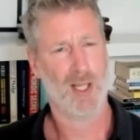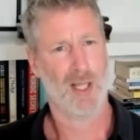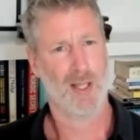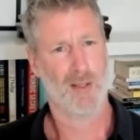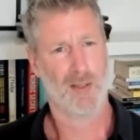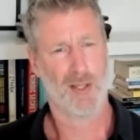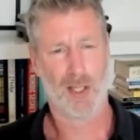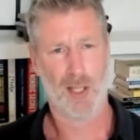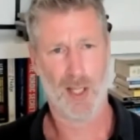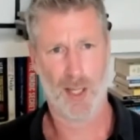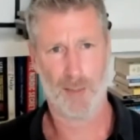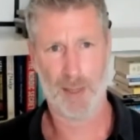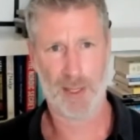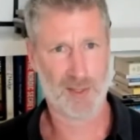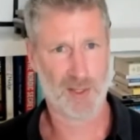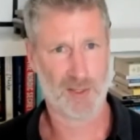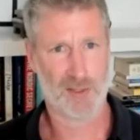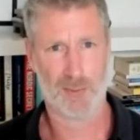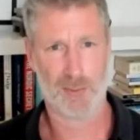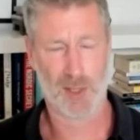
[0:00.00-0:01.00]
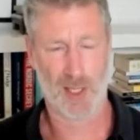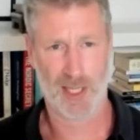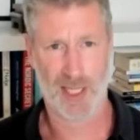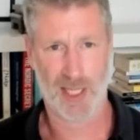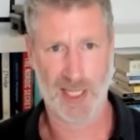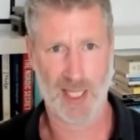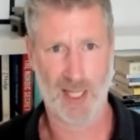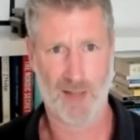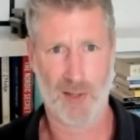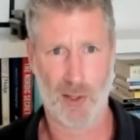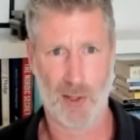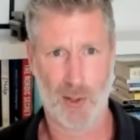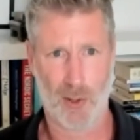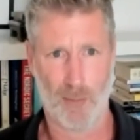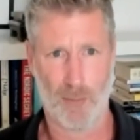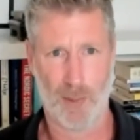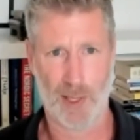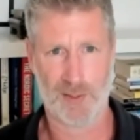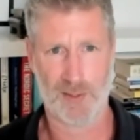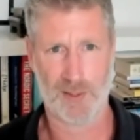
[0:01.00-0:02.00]
the climate system is like any other
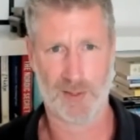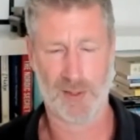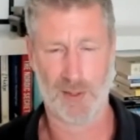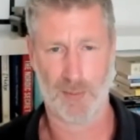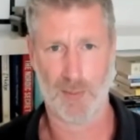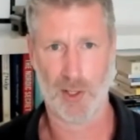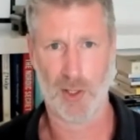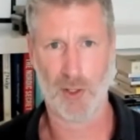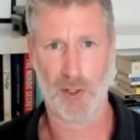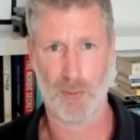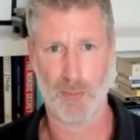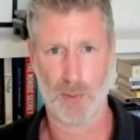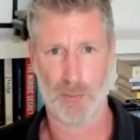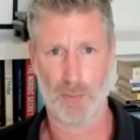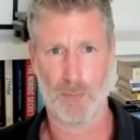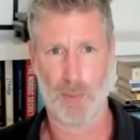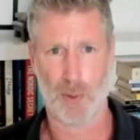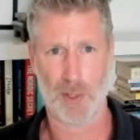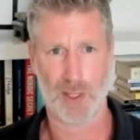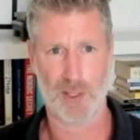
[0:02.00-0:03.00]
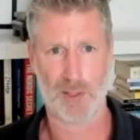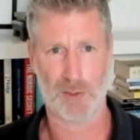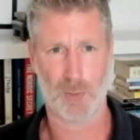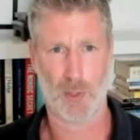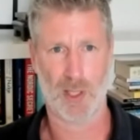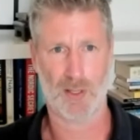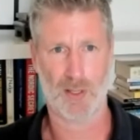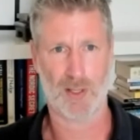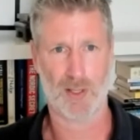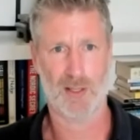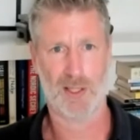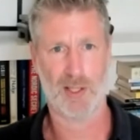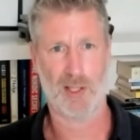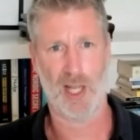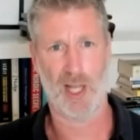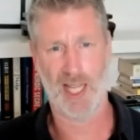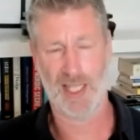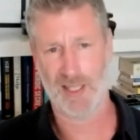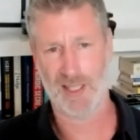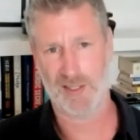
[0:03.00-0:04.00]
complex system. The human body's one,
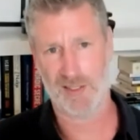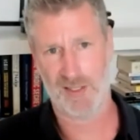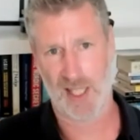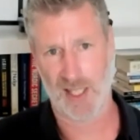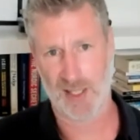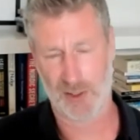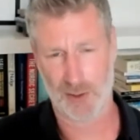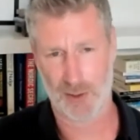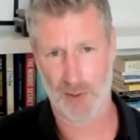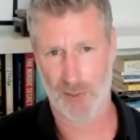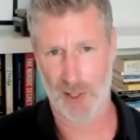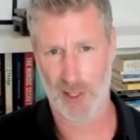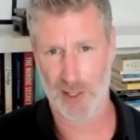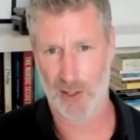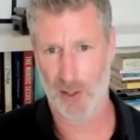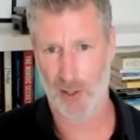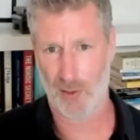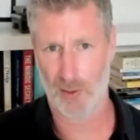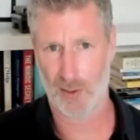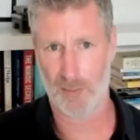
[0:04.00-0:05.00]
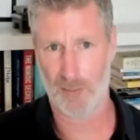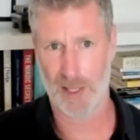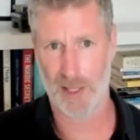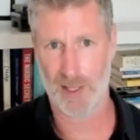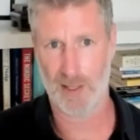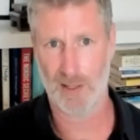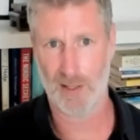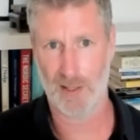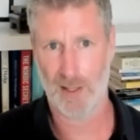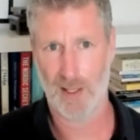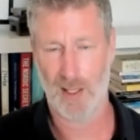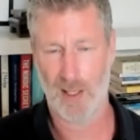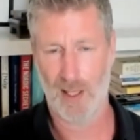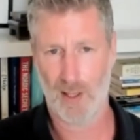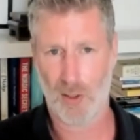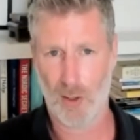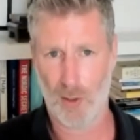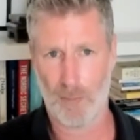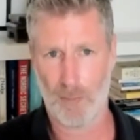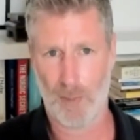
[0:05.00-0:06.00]
any sector of the economy are
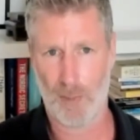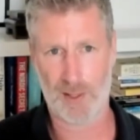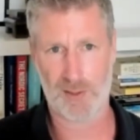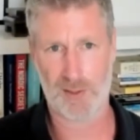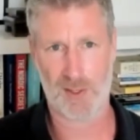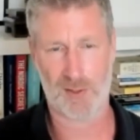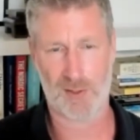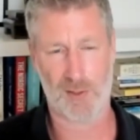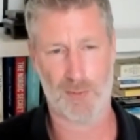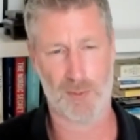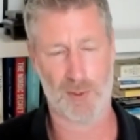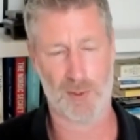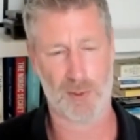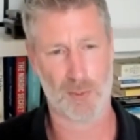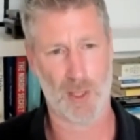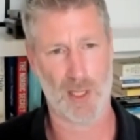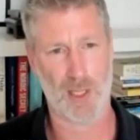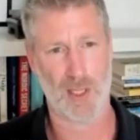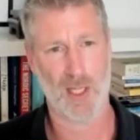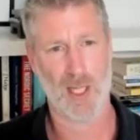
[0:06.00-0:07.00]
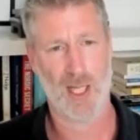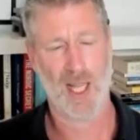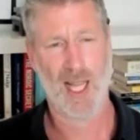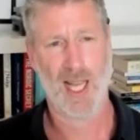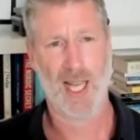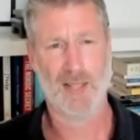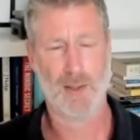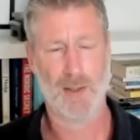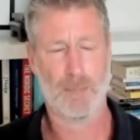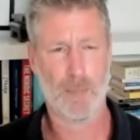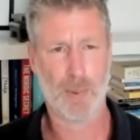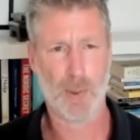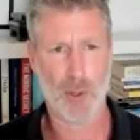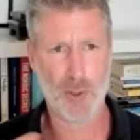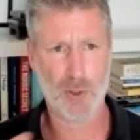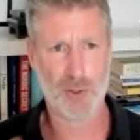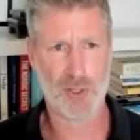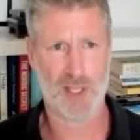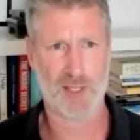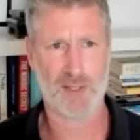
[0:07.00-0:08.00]
complex systems as well. And the
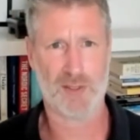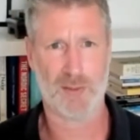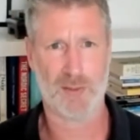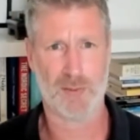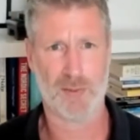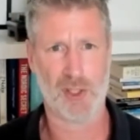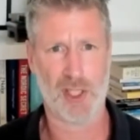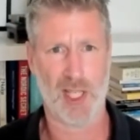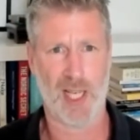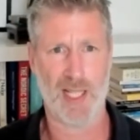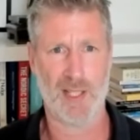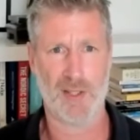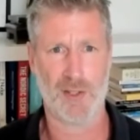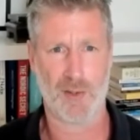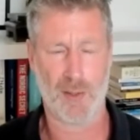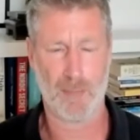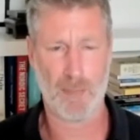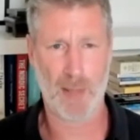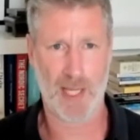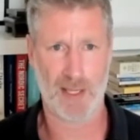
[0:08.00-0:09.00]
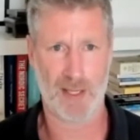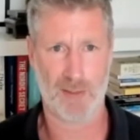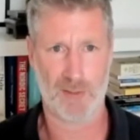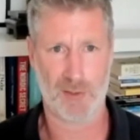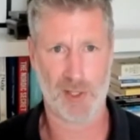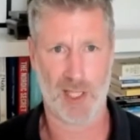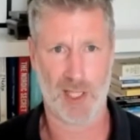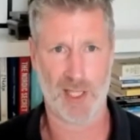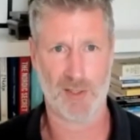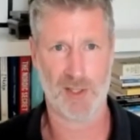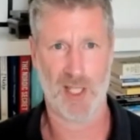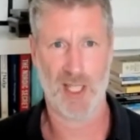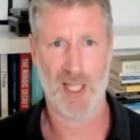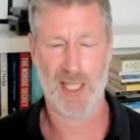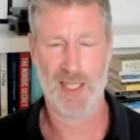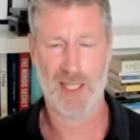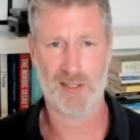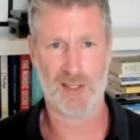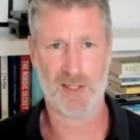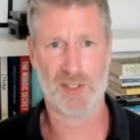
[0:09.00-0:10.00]
process of change and the pattern of change
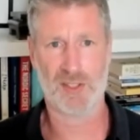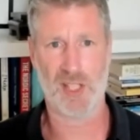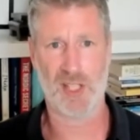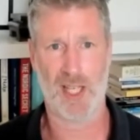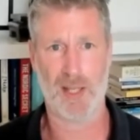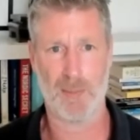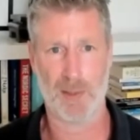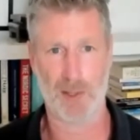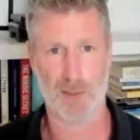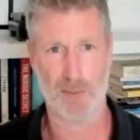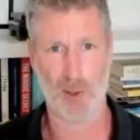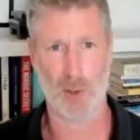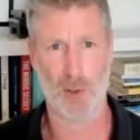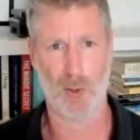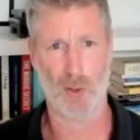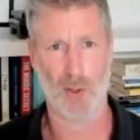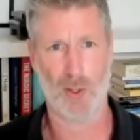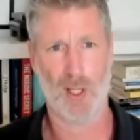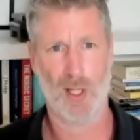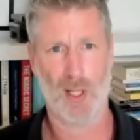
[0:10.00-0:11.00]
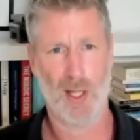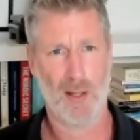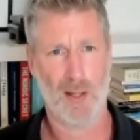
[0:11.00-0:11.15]
is the same in them all.